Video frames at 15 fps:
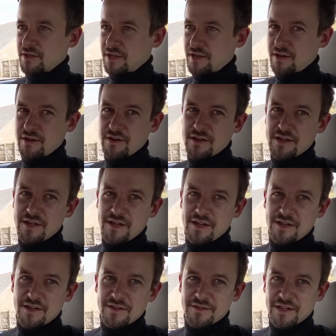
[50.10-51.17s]
car,
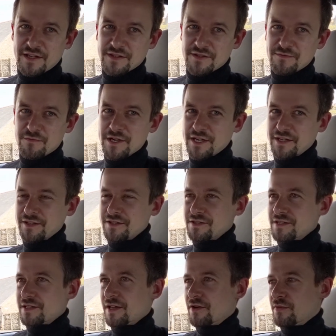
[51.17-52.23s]
that's
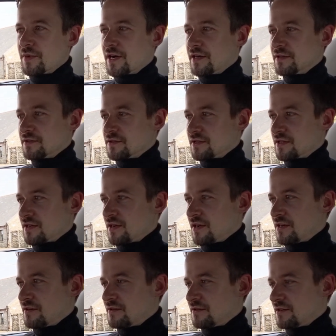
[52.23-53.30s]
ridiculously low miles,
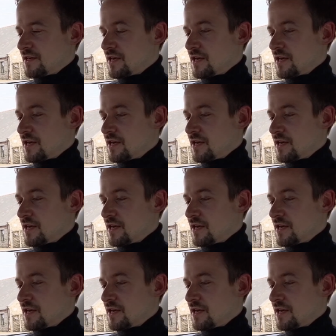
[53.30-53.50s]
and